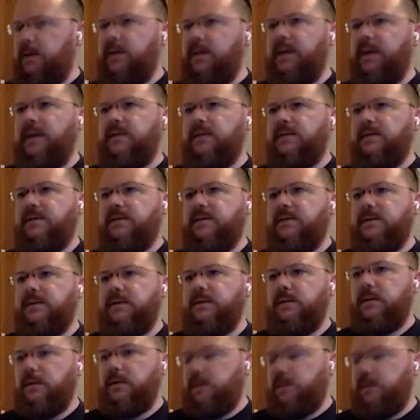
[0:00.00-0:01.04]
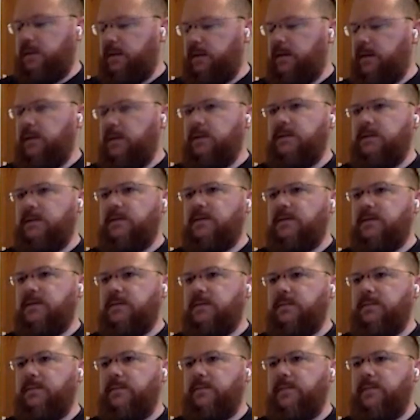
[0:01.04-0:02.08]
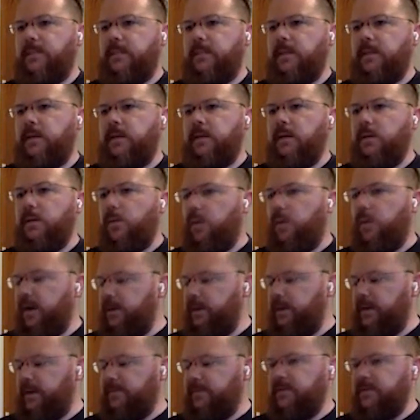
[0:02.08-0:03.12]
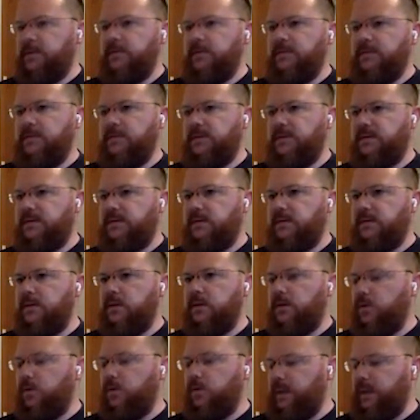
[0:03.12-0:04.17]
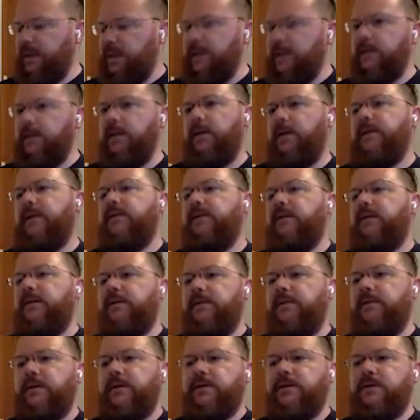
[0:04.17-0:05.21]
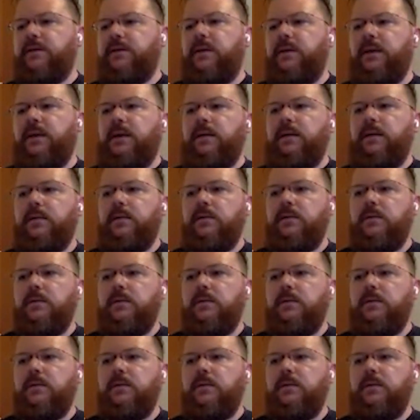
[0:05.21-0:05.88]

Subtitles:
next is, why do I have to use this no inline declaration here?